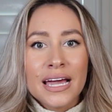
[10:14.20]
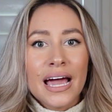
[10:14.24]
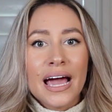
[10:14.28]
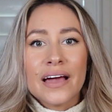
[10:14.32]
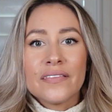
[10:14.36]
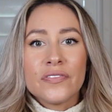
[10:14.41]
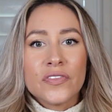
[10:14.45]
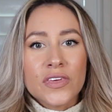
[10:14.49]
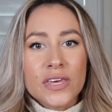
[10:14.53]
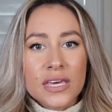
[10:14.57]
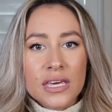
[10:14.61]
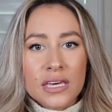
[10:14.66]

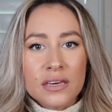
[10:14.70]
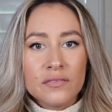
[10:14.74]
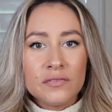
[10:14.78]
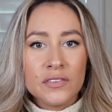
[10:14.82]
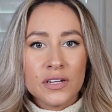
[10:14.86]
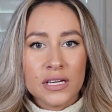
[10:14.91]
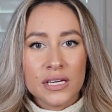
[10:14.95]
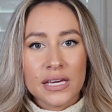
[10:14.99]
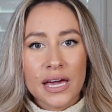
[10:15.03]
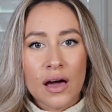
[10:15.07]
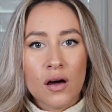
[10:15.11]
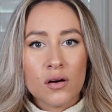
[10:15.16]
at the
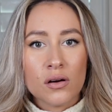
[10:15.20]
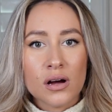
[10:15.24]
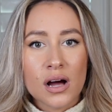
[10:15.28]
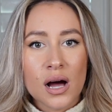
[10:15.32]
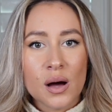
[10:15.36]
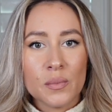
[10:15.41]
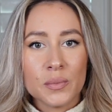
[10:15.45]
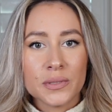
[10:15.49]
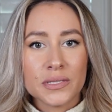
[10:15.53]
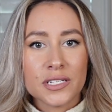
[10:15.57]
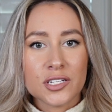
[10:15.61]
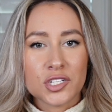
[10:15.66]
evening gown
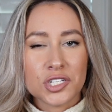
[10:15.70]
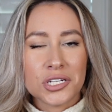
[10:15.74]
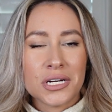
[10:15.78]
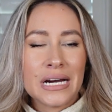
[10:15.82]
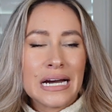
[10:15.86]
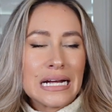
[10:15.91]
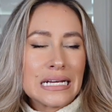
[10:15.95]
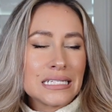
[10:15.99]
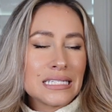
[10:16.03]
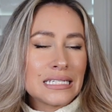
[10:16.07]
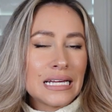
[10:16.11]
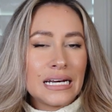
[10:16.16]
competition, and
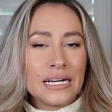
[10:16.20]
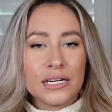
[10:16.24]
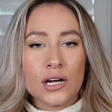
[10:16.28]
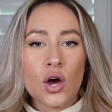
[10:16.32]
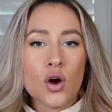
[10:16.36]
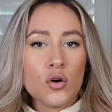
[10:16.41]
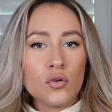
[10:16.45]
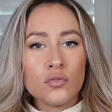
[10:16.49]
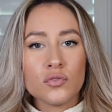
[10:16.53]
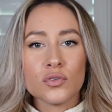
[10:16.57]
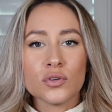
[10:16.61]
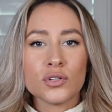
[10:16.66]
I said it
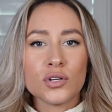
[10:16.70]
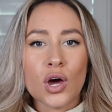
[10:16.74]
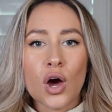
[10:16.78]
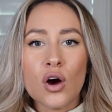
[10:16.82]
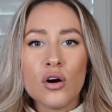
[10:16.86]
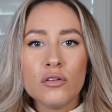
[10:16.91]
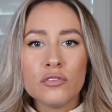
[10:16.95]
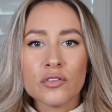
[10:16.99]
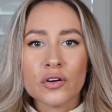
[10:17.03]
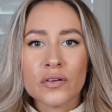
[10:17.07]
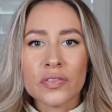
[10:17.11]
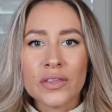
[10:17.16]
over and
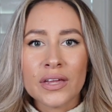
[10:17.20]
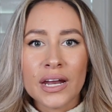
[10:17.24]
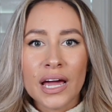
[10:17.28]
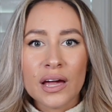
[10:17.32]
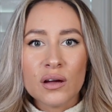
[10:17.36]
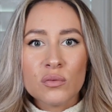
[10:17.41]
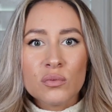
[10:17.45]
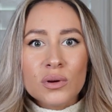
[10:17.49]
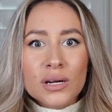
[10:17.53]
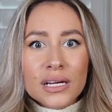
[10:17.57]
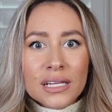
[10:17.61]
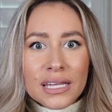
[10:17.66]
over, and then I
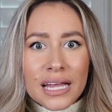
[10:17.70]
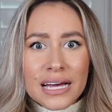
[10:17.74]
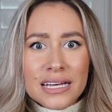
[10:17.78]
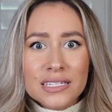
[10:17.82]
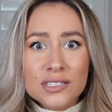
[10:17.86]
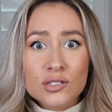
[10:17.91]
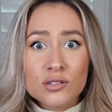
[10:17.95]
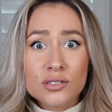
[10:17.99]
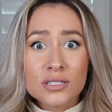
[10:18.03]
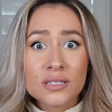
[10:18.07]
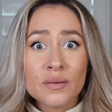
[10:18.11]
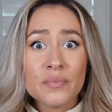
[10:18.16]
realized
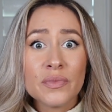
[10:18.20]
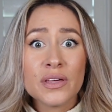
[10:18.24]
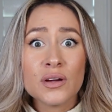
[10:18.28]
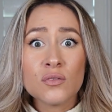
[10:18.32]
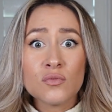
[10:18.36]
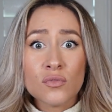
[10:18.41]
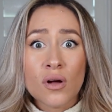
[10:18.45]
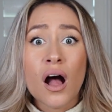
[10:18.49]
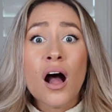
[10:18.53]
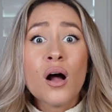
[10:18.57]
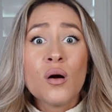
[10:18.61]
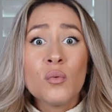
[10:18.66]
there's something
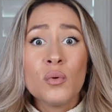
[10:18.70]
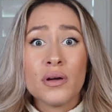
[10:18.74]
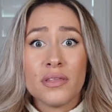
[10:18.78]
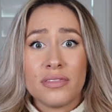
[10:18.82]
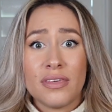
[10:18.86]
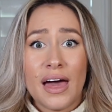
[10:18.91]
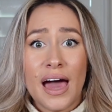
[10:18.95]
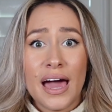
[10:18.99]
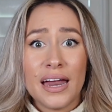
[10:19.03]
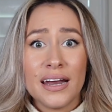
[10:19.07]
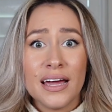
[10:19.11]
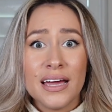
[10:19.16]
wrong with
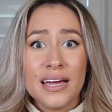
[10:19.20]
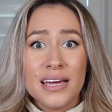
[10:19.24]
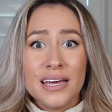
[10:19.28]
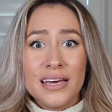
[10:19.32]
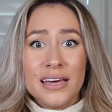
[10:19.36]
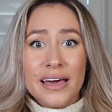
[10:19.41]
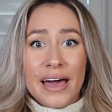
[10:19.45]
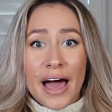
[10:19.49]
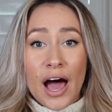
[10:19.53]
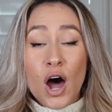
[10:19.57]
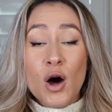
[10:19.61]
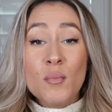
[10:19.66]
that.
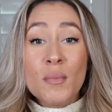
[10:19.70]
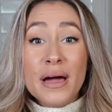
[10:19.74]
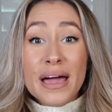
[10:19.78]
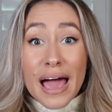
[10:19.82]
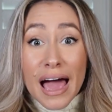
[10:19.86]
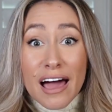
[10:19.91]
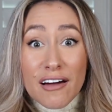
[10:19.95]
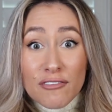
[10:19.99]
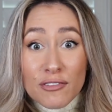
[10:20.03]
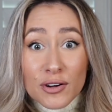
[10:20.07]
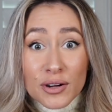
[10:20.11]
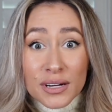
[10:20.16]
How am I
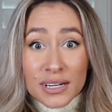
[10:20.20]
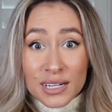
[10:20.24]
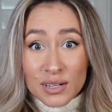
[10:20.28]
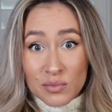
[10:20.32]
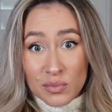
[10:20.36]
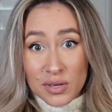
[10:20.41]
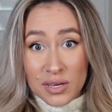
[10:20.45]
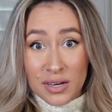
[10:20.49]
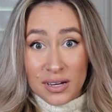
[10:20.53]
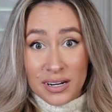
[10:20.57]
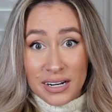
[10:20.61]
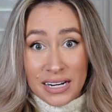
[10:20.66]
ever gonna
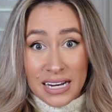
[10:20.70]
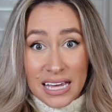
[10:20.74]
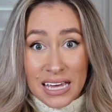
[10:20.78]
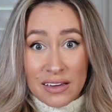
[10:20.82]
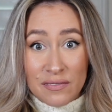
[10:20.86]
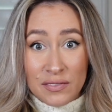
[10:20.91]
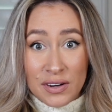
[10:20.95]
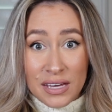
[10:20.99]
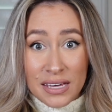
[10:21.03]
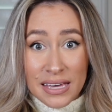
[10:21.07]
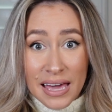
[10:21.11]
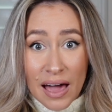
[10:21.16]
be good at
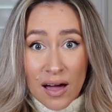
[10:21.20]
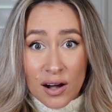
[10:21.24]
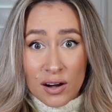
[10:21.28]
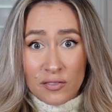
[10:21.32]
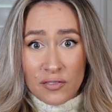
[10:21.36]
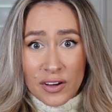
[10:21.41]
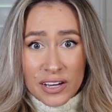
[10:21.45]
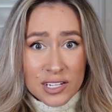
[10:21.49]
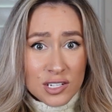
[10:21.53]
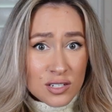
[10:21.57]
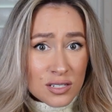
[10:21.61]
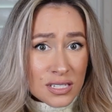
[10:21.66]
evening gown if
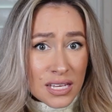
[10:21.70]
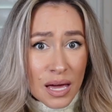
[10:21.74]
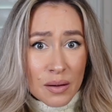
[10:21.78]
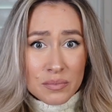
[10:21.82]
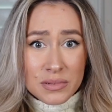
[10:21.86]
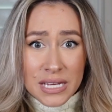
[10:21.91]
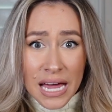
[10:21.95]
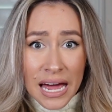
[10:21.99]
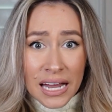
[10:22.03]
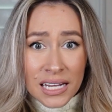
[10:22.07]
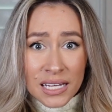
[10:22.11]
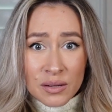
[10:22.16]
I just kept
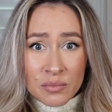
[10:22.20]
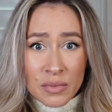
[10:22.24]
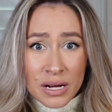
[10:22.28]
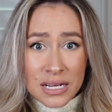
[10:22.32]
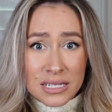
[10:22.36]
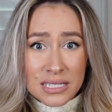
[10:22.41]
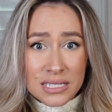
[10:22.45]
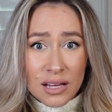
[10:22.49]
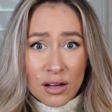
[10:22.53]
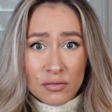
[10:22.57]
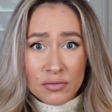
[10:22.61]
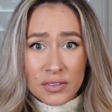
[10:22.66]
telling
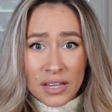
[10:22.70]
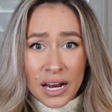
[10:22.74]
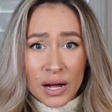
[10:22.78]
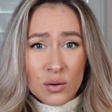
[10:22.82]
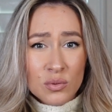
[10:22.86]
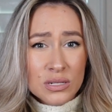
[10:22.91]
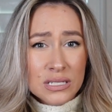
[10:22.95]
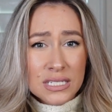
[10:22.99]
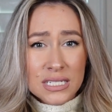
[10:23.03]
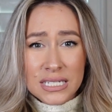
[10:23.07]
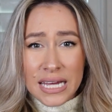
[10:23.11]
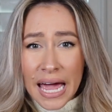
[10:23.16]
myself that I
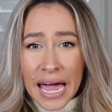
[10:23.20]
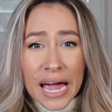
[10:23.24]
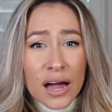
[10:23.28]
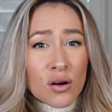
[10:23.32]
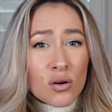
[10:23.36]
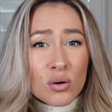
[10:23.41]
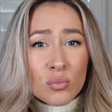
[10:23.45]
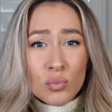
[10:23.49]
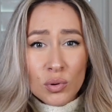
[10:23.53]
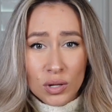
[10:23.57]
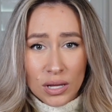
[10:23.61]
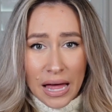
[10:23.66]
was
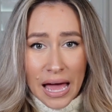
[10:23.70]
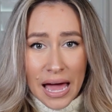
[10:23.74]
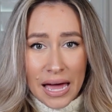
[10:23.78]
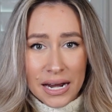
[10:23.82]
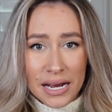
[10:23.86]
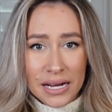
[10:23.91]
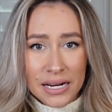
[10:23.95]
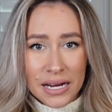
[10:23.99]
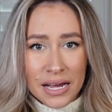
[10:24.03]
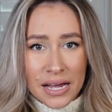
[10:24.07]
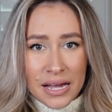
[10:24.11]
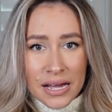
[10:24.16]
terrible at
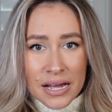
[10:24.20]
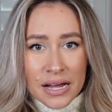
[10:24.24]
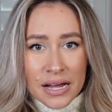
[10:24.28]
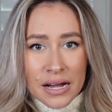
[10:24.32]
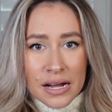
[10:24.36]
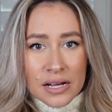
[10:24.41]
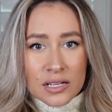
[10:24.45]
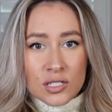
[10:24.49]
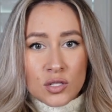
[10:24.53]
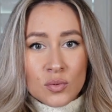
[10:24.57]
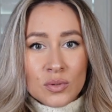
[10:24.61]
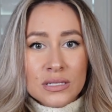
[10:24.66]
it?
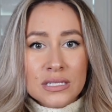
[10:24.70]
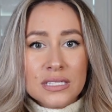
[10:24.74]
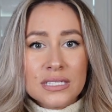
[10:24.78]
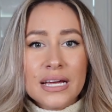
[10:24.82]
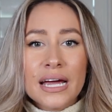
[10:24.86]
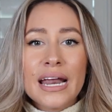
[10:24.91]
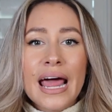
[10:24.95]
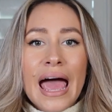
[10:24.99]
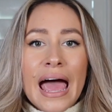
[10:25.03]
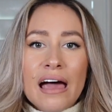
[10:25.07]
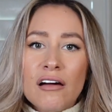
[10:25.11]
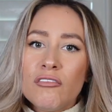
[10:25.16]
So
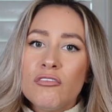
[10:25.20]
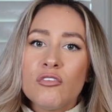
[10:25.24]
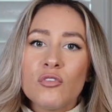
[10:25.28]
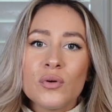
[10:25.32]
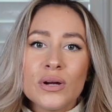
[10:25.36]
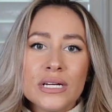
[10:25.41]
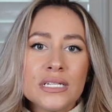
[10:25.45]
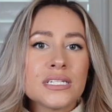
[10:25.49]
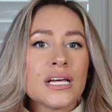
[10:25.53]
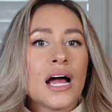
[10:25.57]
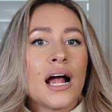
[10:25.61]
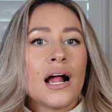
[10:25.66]
instead,
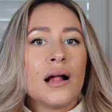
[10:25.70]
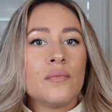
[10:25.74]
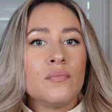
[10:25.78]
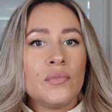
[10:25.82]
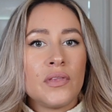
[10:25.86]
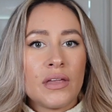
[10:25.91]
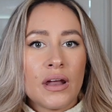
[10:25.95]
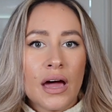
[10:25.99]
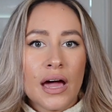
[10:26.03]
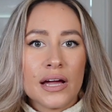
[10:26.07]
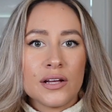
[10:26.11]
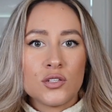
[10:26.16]
every time
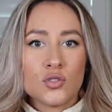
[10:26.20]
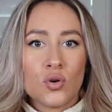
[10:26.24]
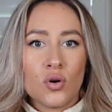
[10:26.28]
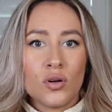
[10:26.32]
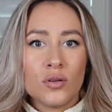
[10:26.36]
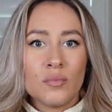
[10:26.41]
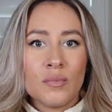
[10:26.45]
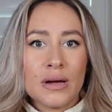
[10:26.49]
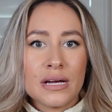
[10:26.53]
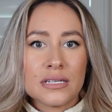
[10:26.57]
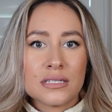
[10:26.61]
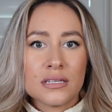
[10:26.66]
that I
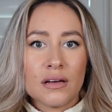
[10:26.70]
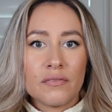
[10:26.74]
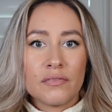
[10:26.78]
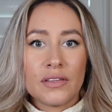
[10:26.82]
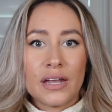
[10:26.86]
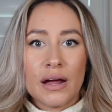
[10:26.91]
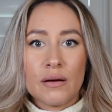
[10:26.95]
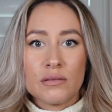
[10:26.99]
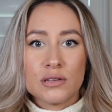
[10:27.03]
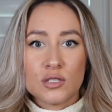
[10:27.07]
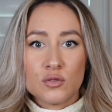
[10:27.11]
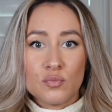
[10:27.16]
told myself that
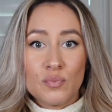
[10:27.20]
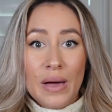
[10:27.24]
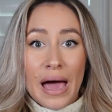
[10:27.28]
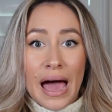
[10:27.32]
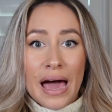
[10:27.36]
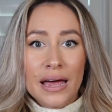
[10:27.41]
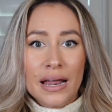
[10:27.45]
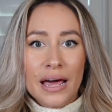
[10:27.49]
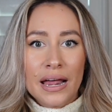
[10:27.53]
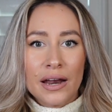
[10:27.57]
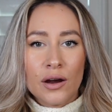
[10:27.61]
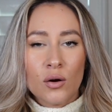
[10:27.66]
I was
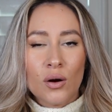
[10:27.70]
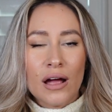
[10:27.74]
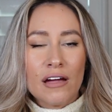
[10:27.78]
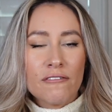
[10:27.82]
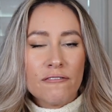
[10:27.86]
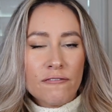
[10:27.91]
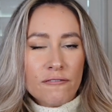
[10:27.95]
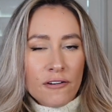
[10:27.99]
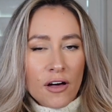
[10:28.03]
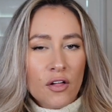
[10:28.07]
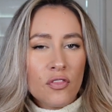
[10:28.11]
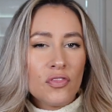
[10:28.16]
bad at it or I
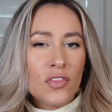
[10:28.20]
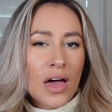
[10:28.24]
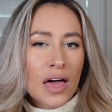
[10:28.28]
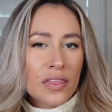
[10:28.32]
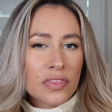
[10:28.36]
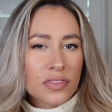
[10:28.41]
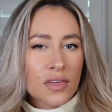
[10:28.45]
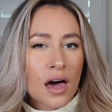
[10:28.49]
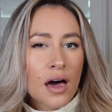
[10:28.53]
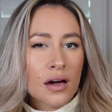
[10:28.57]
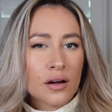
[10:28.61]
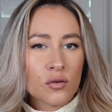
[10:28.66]
felt
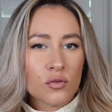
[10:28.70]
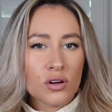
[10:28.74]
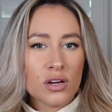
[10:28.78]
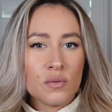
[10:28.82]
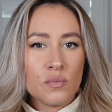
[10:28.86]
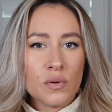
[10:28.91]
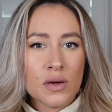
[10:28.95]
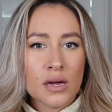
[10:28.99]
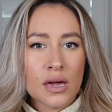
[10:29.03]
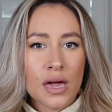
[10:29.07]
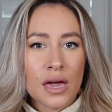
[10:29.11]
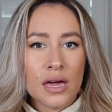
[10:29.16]
that thought
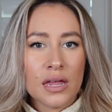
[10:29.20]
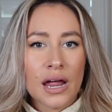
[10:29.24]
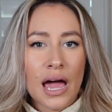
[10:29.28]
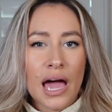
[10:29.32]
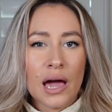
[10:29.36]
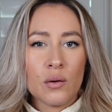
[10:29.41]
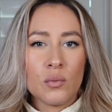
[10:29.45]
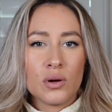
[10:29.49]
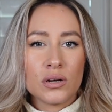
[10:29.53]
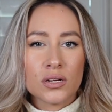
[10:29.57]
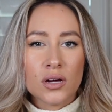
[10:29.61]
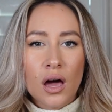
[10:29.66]
creeping in, I
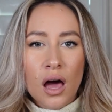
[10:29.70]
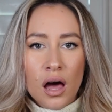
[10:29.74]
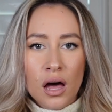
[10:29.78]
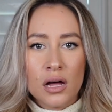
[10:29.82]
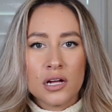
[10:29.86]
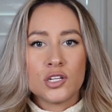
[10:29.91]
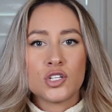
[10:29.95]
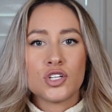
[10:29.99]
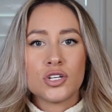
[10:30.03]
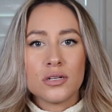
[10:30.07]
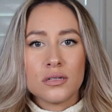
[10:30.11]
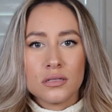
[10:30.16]
would
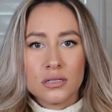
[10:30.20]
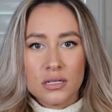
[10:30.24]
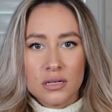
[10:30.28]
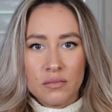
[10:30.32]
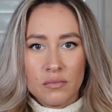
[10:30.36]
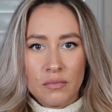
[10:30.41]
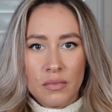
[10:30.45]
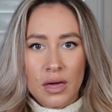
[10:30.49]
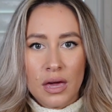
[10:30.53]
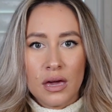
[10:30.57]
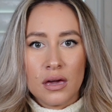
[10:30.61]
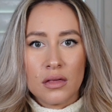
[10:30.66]
consciously
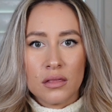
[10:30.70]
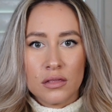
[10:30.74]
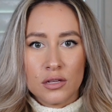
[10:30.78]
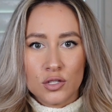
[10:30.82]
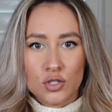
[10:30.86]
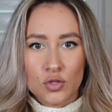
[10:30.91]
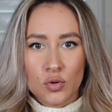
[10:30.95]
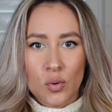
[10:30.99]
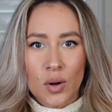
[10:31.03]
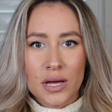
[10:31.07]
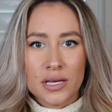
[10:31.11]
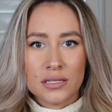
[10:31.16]
make the
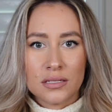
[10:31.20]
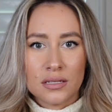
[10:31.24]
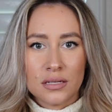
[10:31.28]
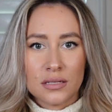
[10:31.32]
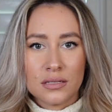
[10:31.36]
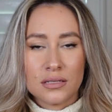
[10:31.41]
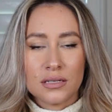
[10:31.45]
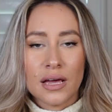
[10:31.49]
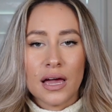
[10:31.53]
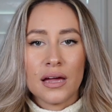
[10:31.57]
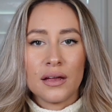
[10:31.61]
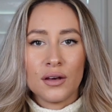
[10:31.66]
choice to
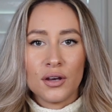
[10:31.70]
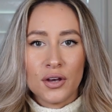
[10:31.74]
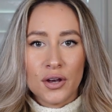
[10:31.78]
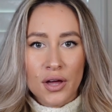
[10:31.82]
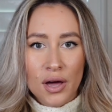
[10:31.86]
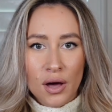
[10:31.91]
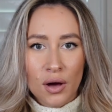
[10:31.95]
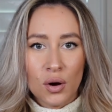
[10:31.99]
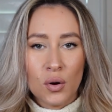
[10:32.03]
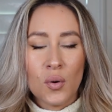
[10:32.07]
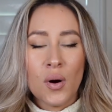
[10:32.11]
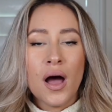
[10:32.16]
say,
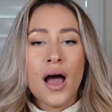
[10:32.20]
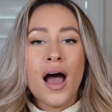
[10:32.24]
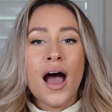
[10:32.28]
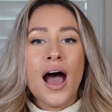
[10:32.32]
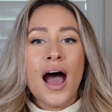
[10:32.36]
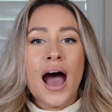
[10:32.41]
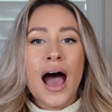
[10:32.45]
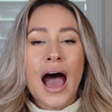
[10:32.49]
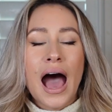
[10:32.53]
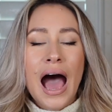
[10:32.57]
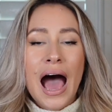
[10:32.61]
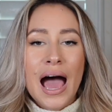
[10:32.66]
no,
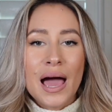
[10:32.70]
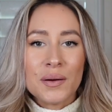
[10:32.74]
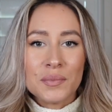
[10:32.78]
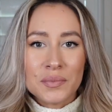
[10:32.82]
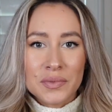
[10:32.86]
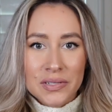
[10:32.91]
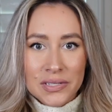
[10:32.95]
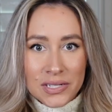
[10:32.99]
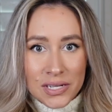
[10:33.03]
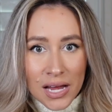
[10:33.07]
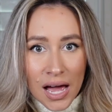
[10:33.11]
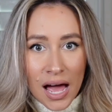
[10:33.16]

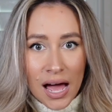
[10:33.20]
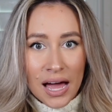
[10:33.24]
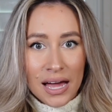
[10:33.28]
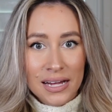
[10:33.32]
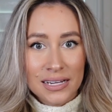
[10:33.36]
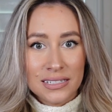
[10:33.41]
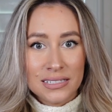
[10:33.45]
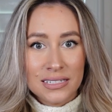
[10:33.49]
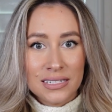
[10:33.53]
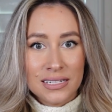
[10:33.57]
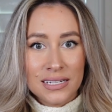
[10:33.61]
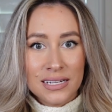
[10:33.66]
I'm
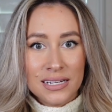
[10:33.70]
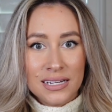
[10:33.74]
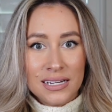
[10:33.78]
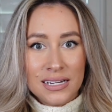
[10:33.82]
not.